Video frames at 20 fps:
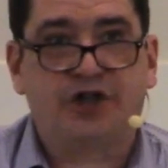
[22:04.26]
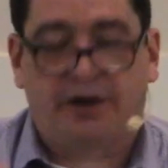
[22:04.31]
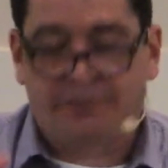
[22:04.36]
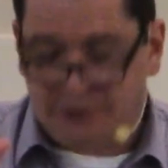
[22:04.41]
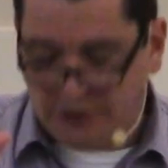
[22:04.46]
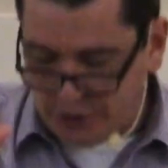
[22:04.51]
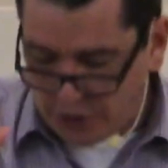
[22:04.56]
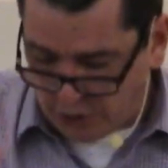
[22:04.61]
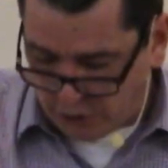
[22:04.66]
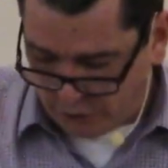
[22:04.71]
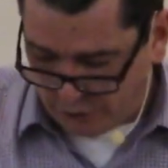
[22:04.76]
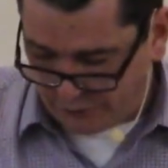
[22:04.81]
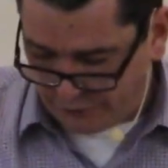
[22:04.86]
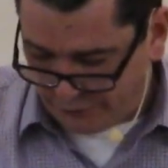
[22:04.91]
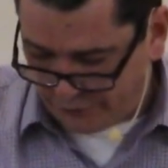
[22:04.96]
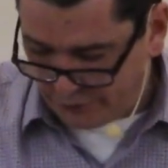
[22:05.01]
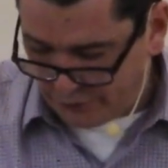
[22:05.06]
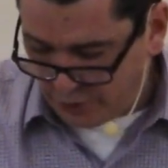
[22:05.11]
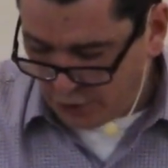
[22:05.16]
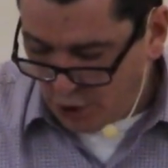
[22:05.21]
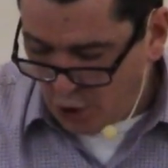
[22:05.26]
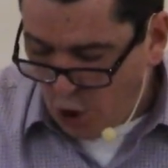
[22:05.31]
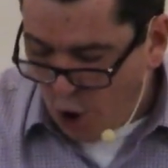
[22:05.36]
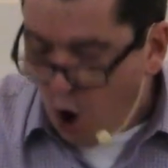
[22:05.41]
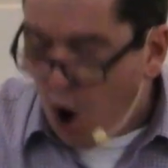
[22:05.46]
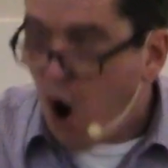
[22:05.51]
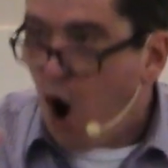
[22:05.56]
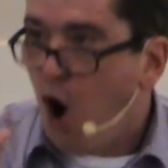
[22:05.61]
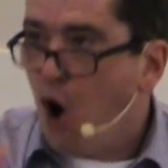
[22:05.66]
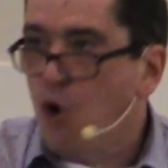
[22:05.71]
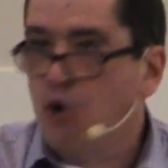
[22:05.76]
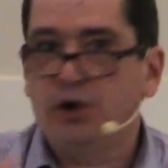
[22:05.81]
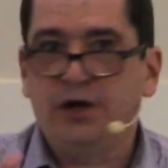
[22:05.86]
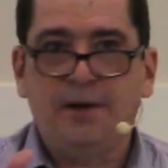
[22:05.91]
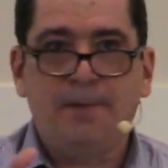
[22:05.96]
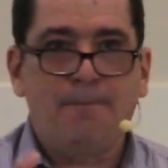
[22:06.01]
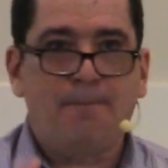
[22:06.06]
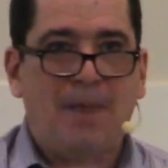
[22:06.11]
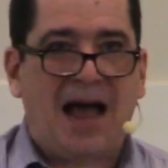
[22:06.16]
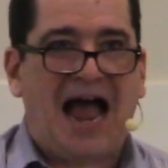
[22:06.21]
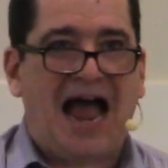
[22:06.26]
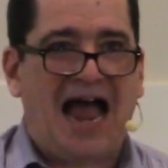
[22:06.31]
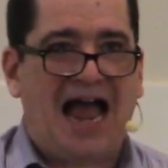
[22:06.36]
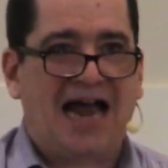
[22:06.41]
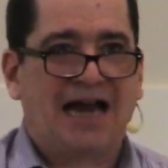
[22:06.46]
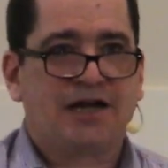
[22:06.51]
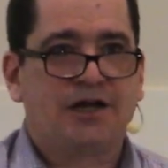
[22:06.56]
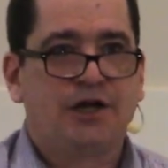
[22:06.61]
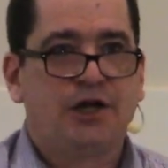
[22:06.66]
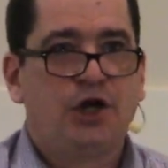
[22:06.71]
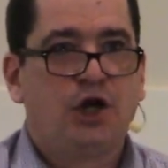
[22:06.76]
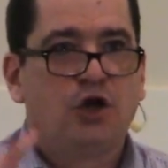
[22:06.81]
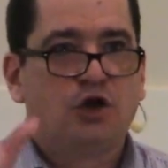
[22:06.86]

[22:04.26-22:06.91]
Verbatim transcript: of the earth, holding back